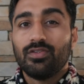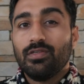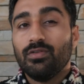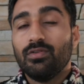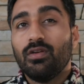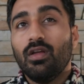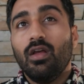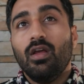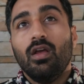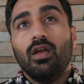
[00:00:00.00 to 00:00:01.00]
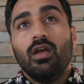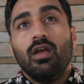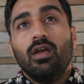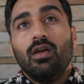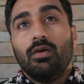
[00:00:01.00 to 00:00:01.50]
to
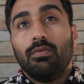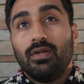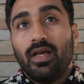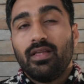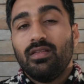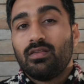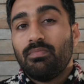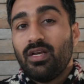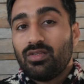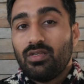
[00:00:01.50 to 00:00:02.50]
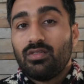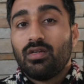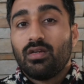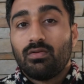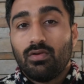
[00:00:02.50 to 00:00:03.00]
relay this message
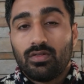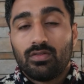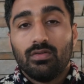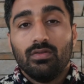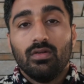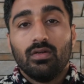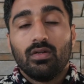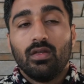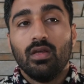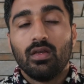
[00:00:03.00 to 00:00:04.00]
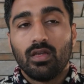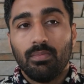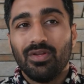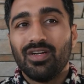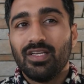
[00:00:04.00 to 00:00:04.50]
across to
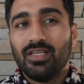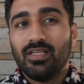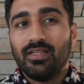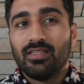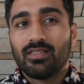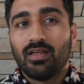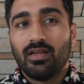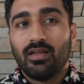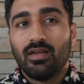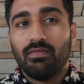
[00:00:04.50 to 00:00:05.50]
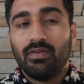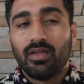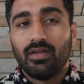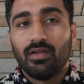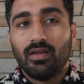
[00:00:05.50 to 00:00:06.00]
communities living
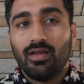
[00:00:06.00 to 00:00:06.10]
in